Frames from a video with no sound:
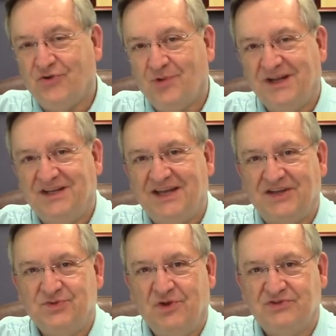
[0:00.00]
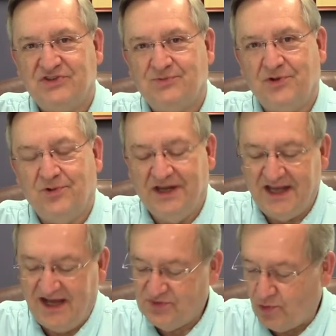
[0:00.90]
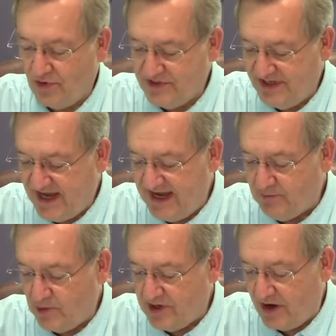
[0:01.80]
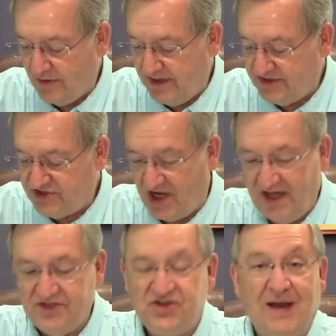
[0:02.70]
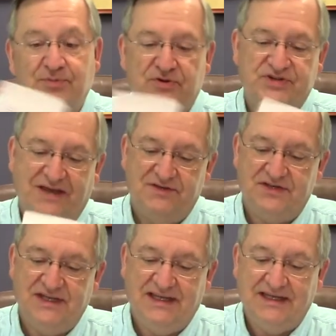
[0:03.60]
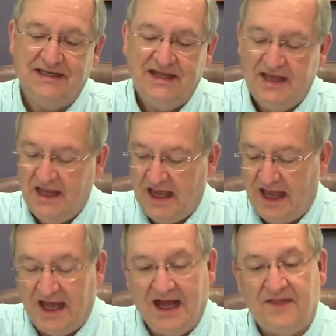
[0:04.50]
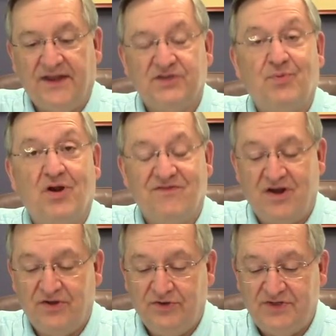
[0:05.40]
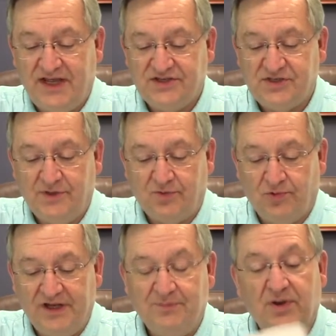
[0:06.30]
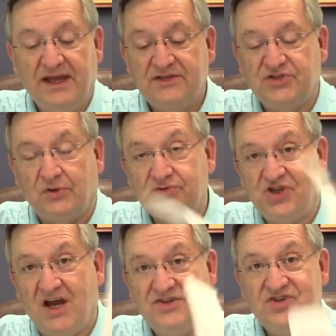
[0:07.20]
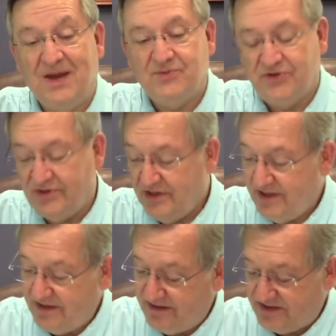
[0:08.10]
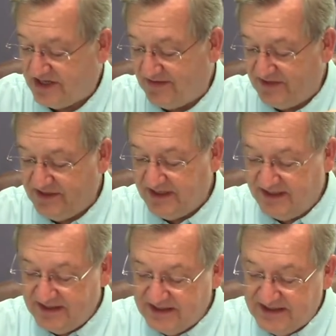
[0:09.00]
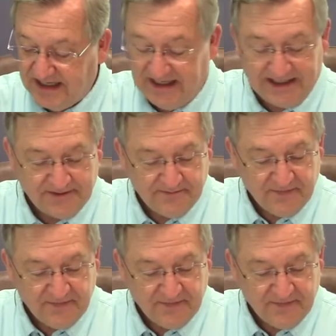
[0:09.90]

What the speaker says: ready to take some notes as we read God's Word. Today we are in John chapter 17, that is part of our New Testament reading plan. So John chapter 17.